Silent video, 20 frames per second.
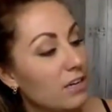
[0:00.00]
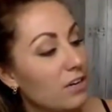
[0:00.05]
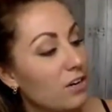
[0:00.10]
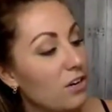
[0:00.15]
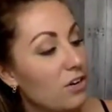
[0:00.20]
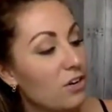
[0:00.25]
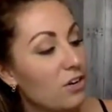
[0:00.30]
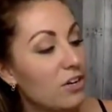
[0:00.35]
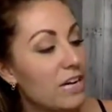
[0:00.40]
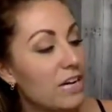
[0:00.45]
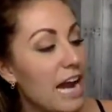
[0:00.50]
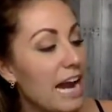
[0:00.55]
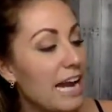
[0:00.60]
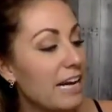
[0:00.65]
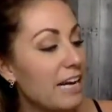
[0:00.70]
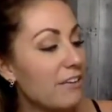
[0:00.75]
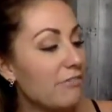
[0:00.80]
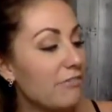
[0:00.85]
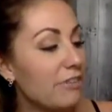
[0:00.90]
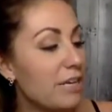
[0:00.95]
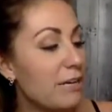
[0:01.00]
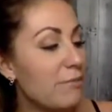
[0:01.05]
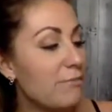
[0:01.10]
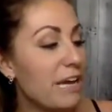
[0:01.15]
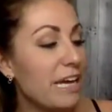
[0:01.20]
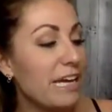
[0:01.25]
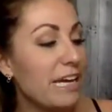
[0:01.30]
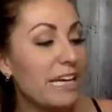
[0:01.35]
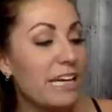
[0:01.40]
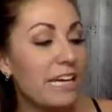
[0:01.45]
Creatively
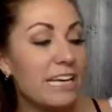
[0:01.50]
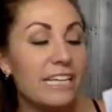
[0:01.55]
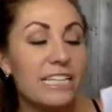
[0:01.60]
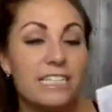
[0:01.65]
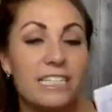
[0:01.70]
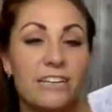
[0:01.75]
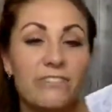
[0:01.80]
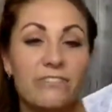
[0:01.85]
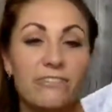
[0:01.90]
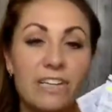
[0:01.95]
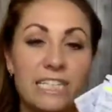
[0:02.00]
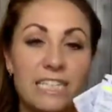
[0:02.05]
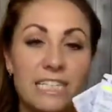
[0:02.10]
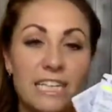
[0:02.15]
making a difference